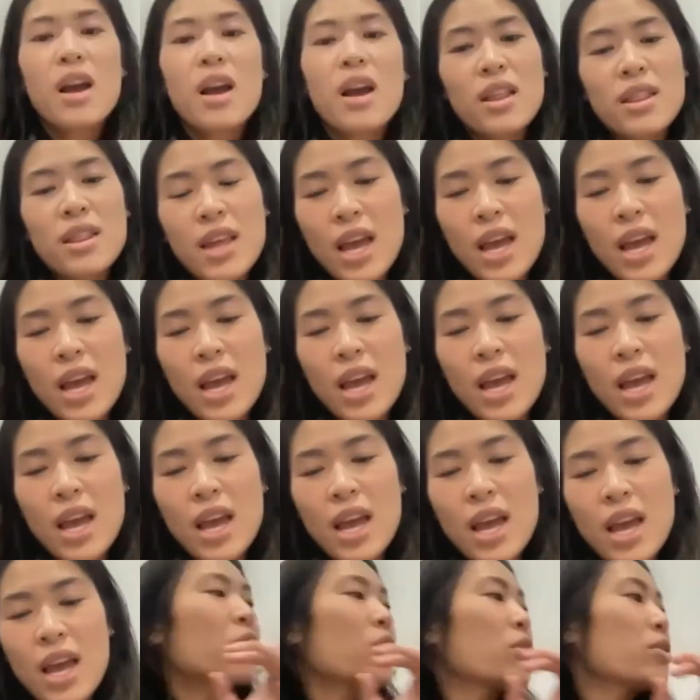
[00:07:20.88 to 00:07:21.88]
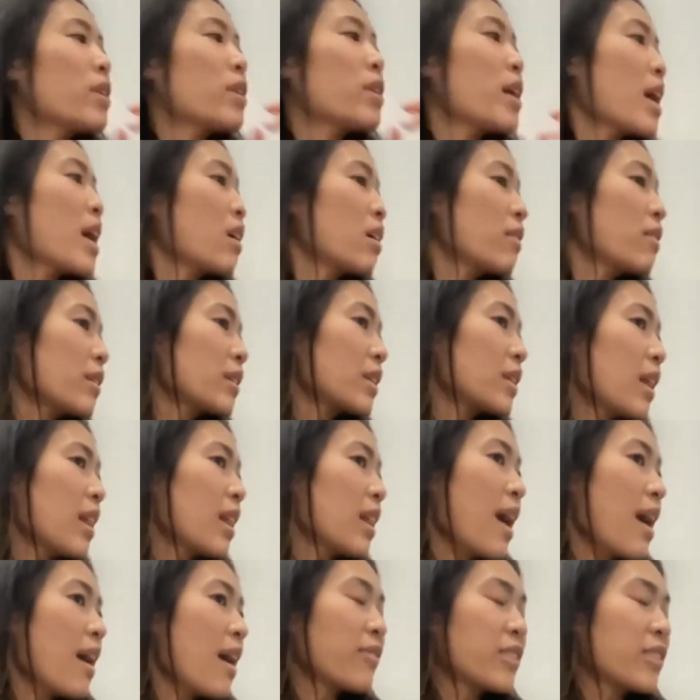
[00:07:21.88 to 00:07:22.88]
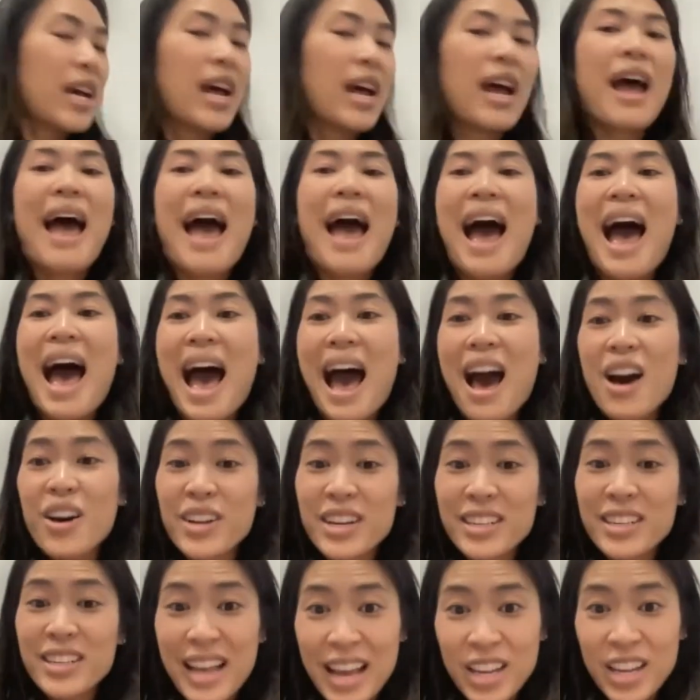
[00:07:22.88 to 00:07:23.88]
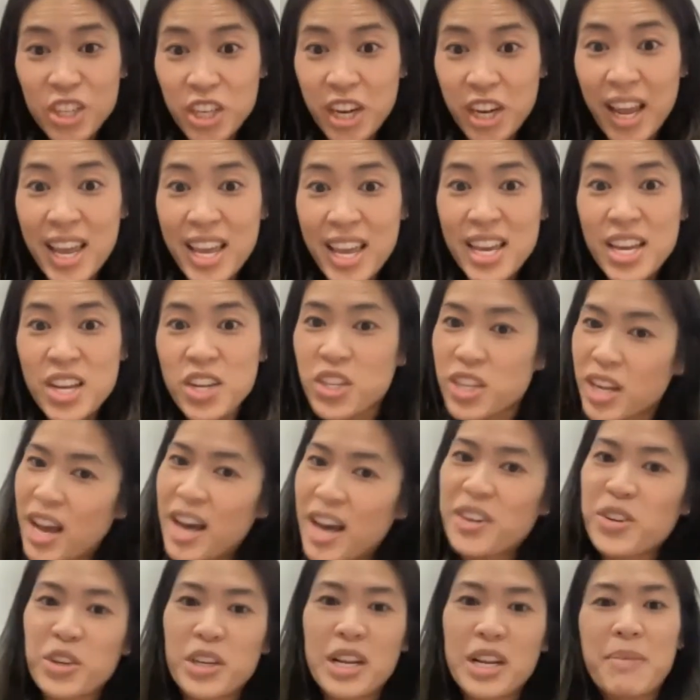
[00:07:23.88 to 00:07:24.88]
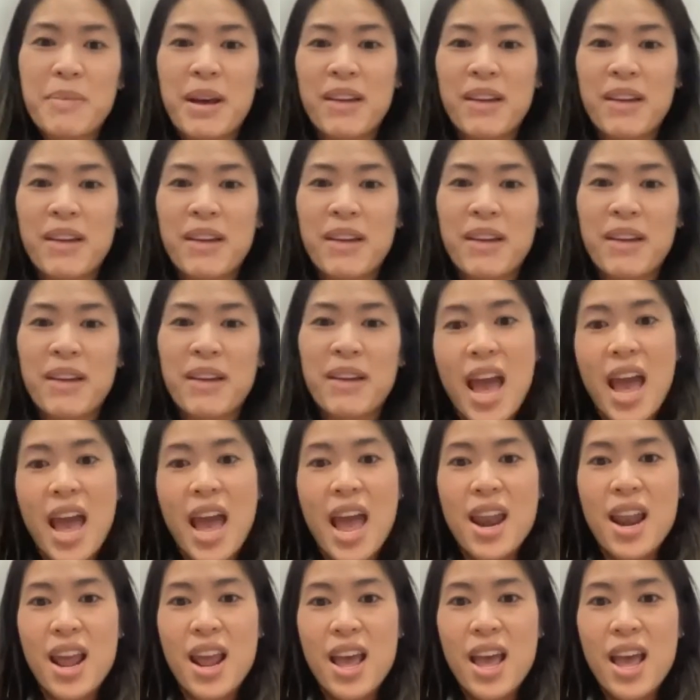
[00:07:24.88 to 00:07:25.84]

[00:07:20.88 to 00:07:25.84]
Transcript: And then I have them turn their head over to the left. How does that change underneath my fingers again?